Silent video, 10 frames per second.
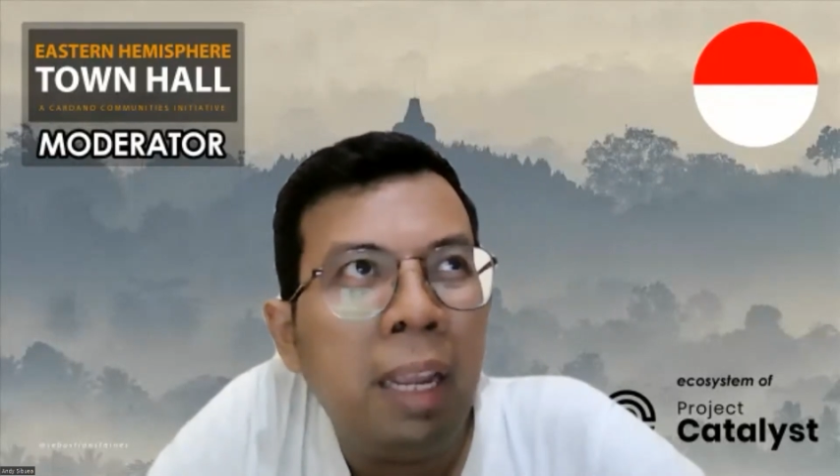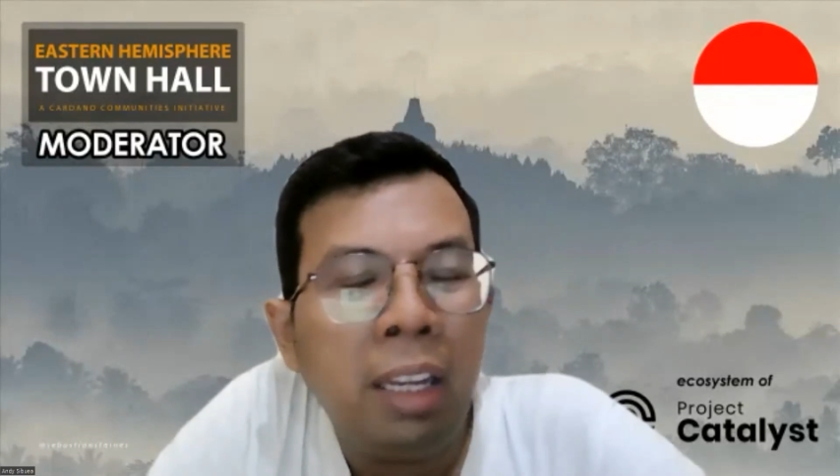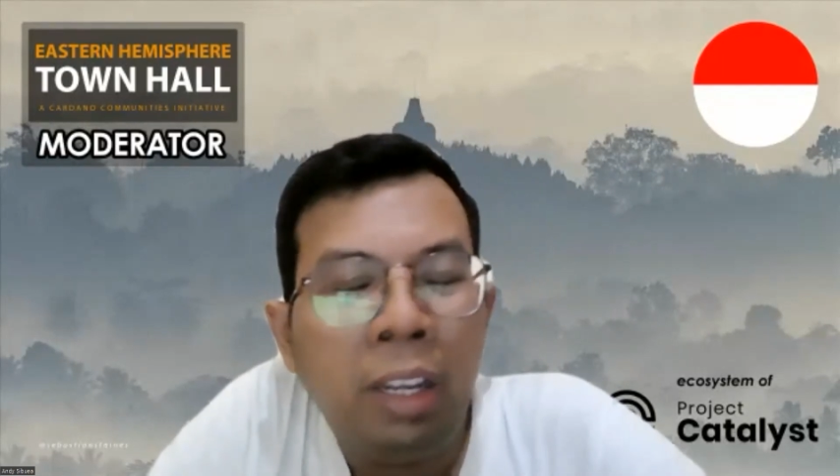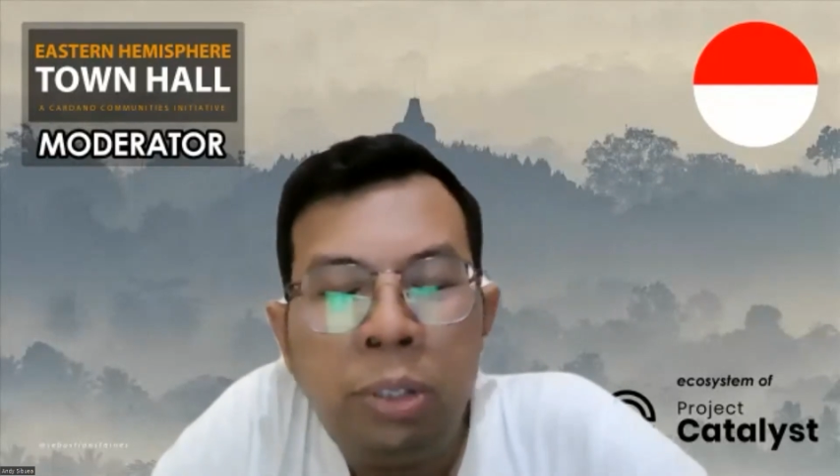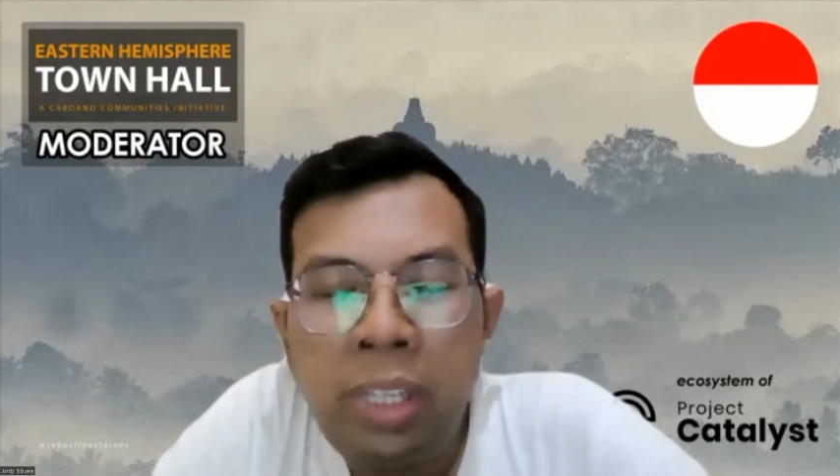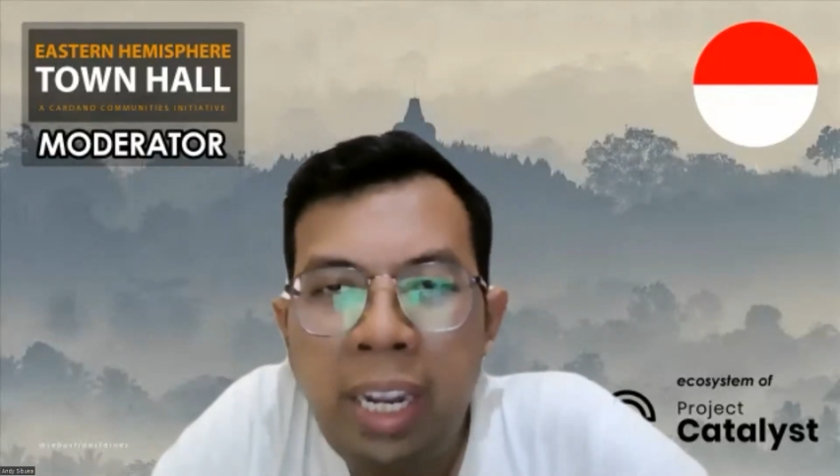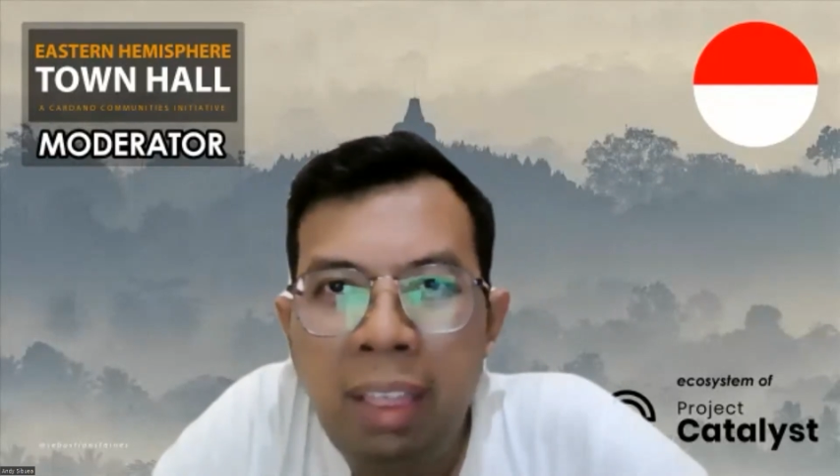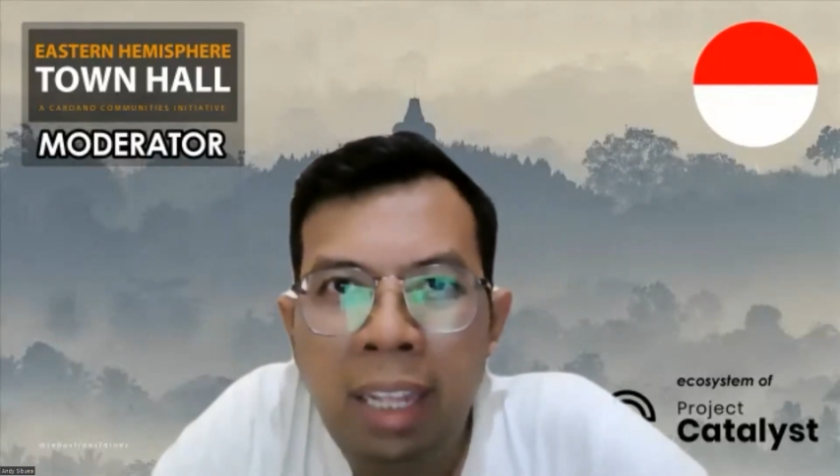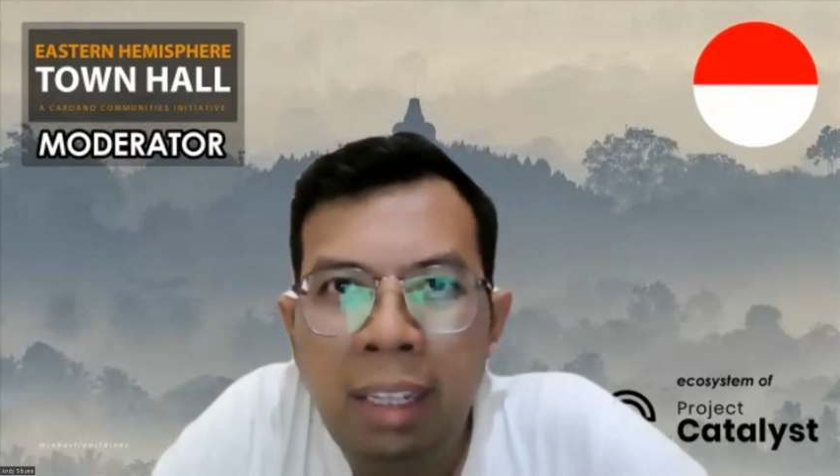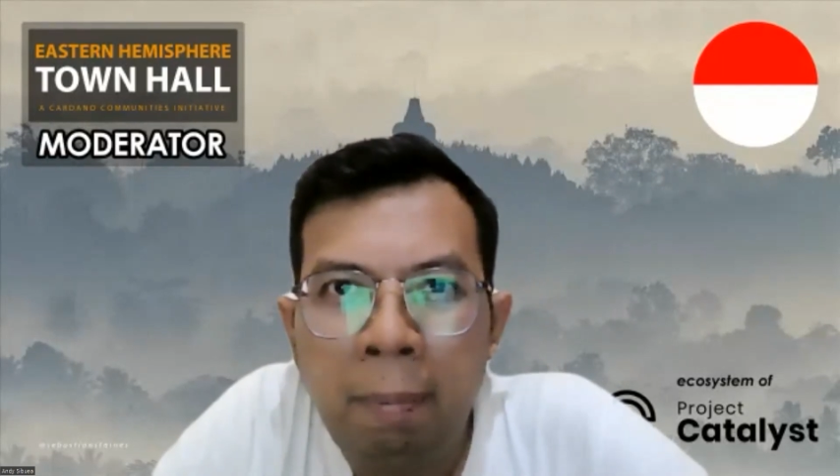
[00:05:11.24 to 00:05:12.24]
yeah, you
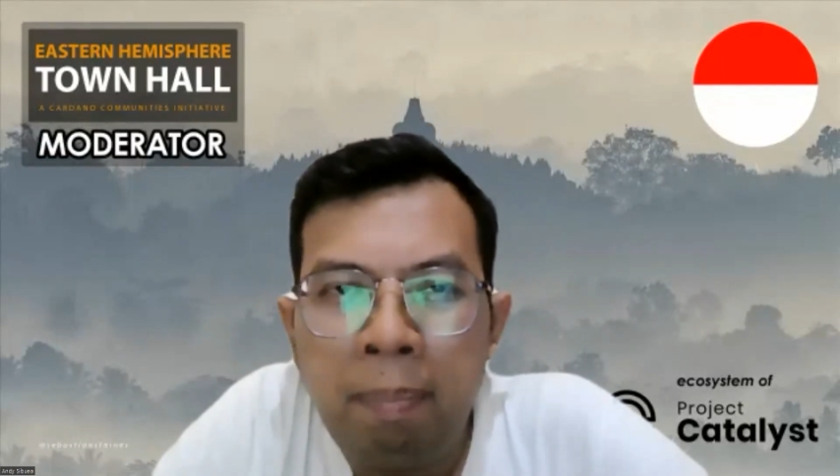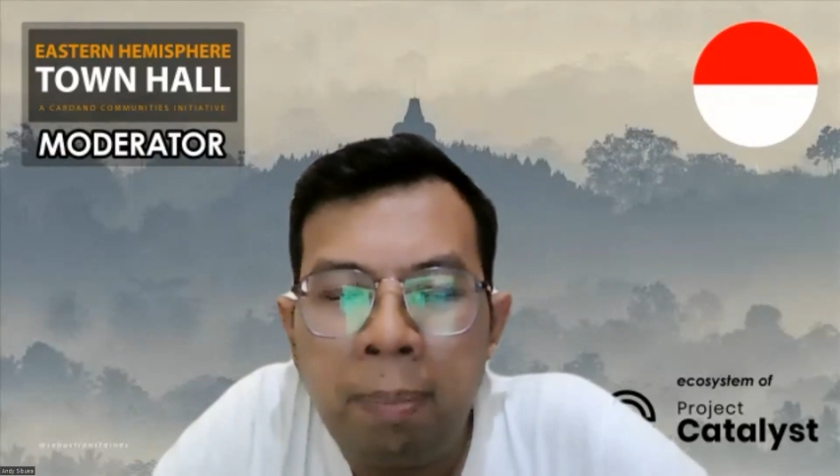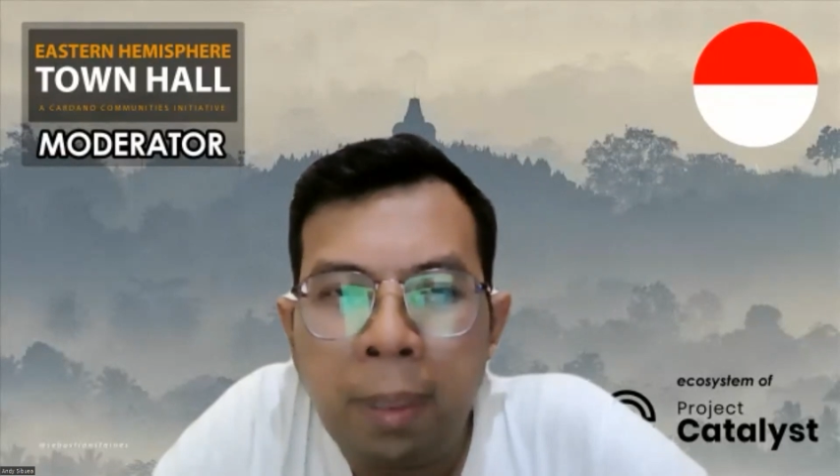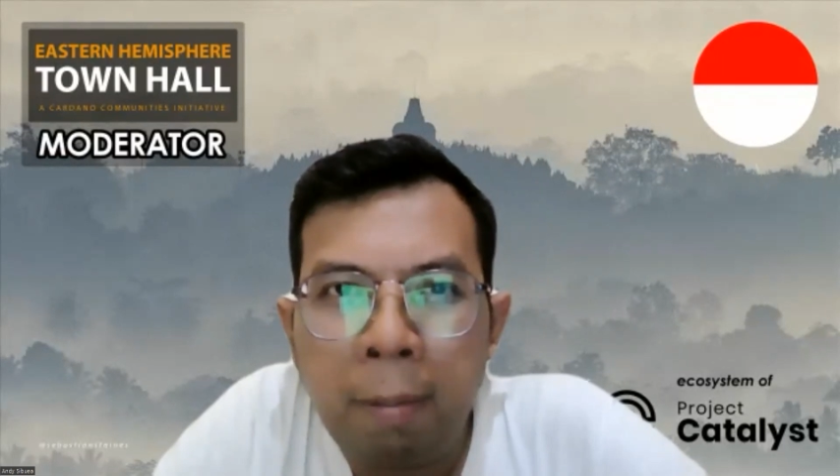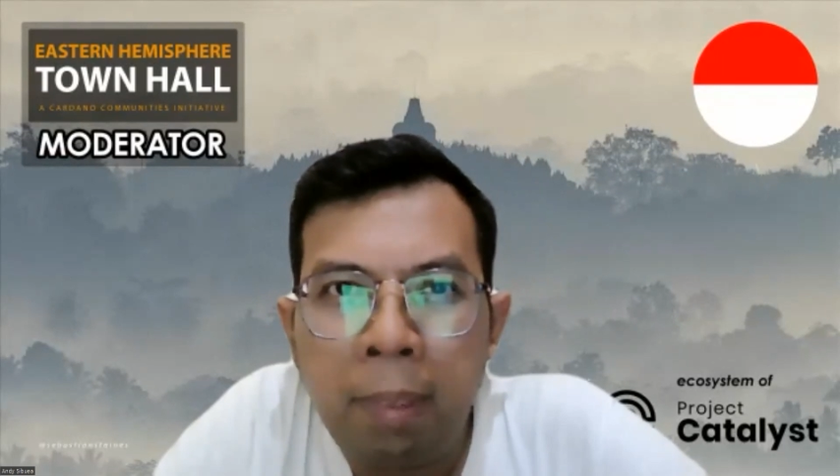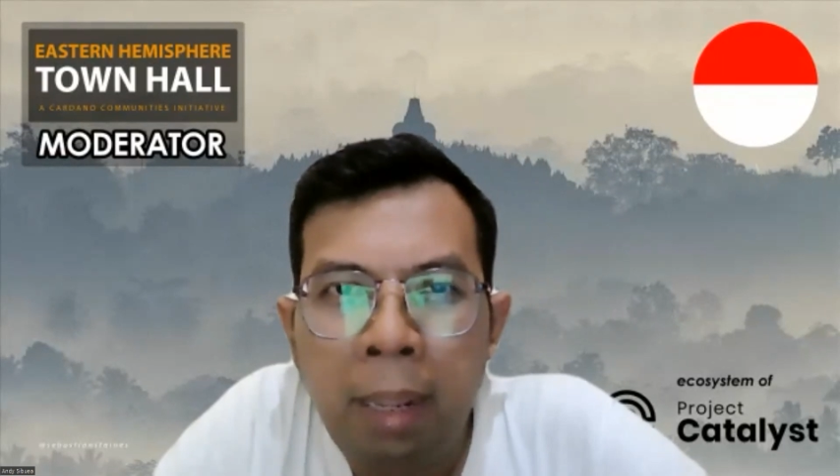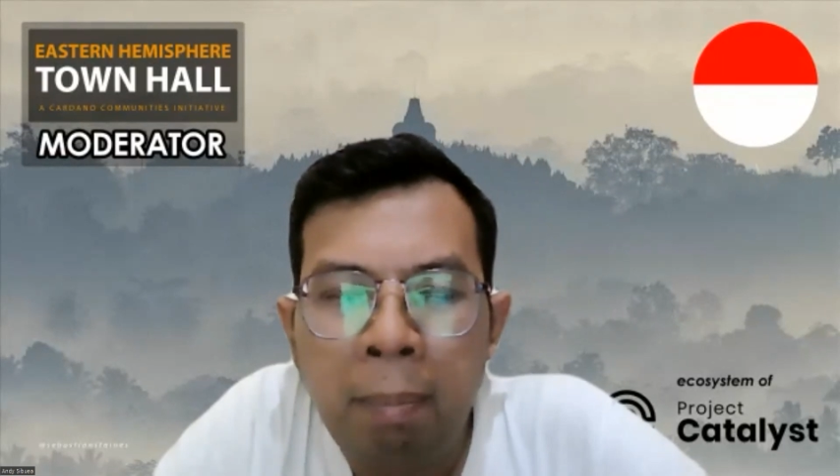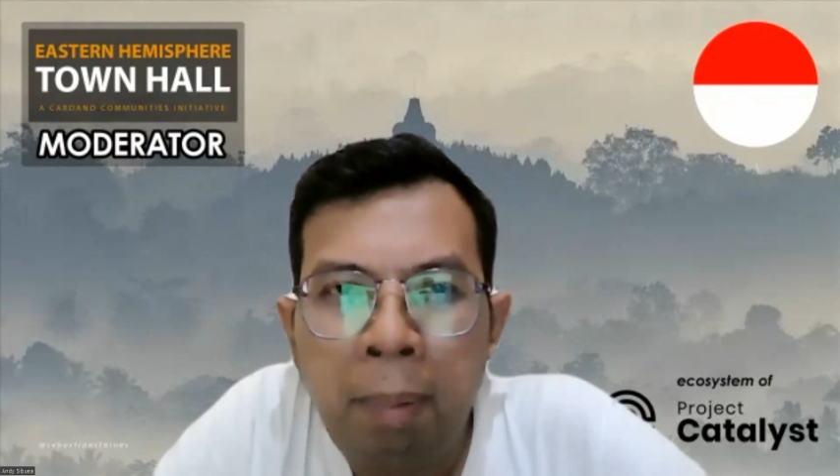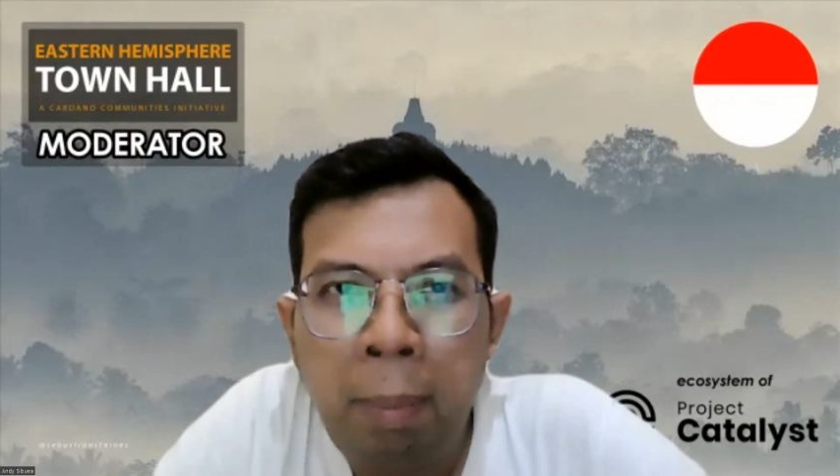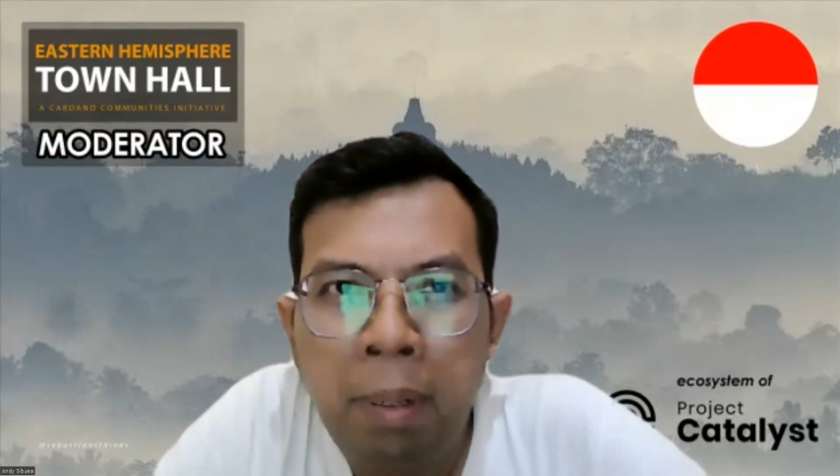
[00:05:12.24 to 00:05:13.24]
say
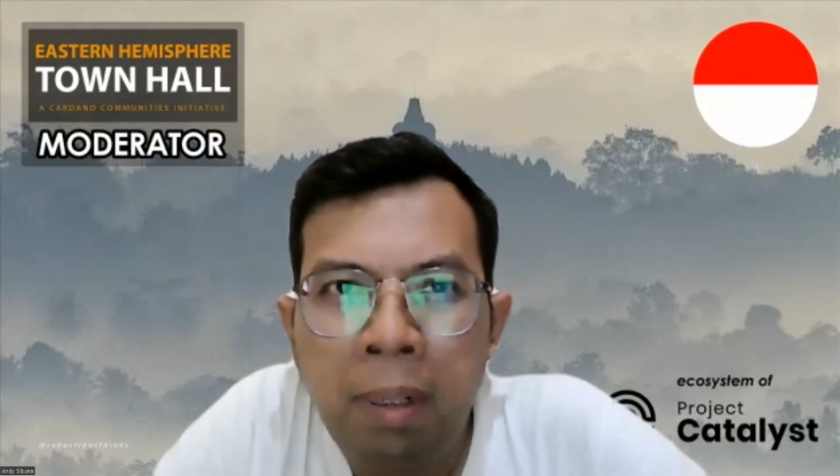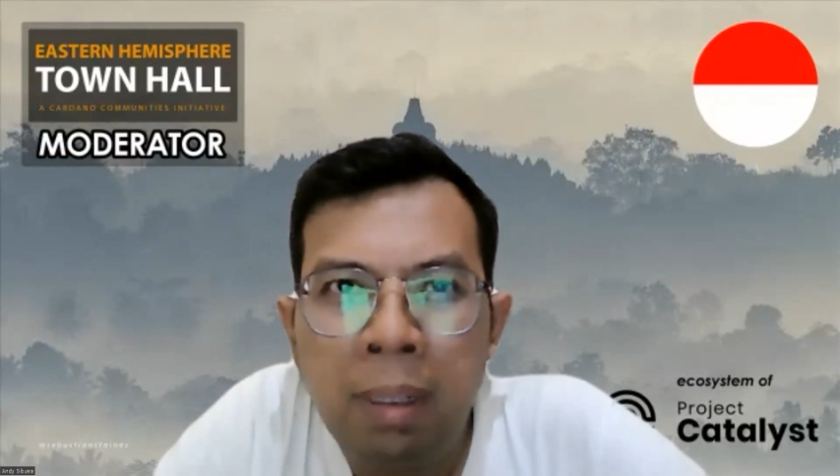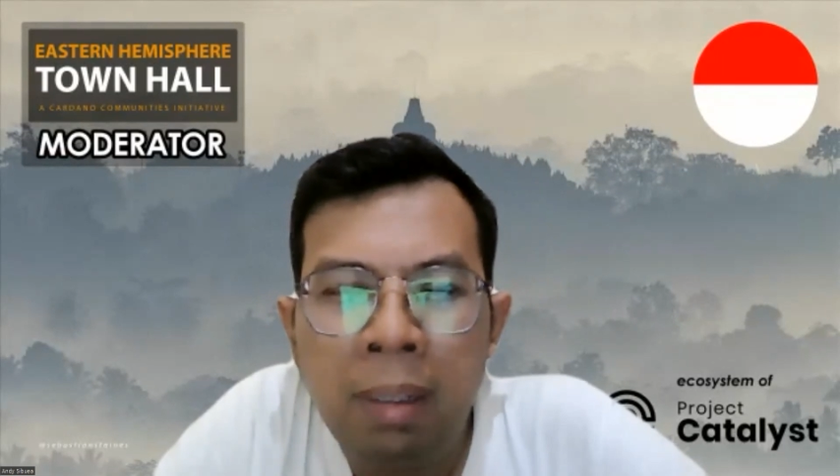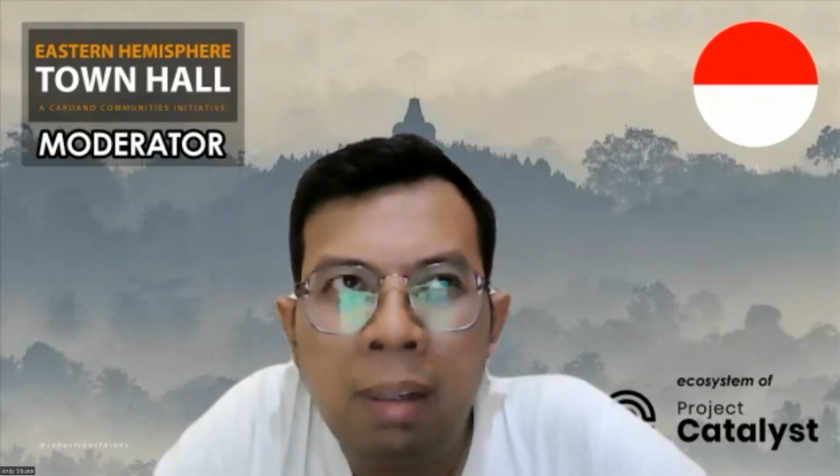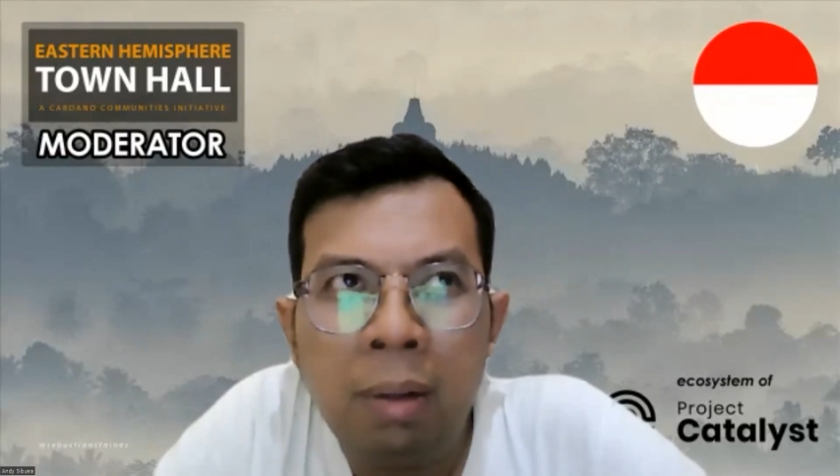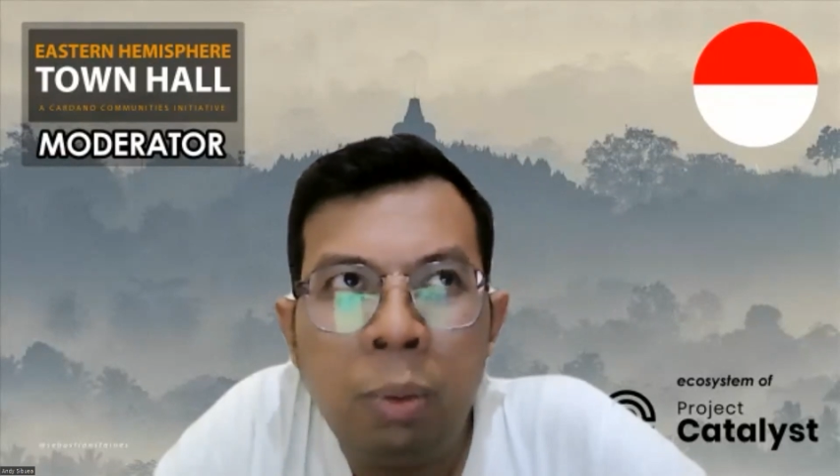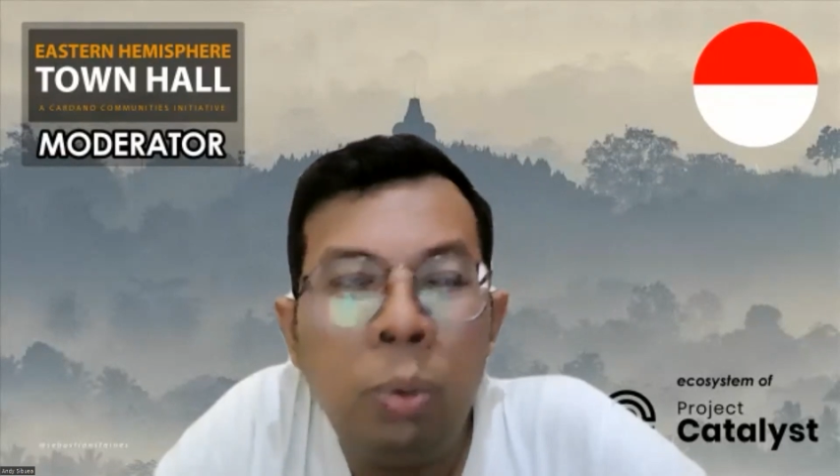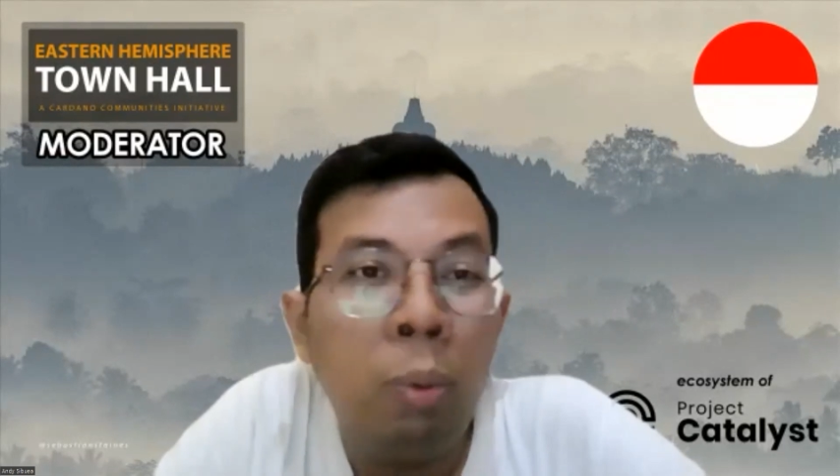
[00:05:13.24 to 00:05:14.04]
that people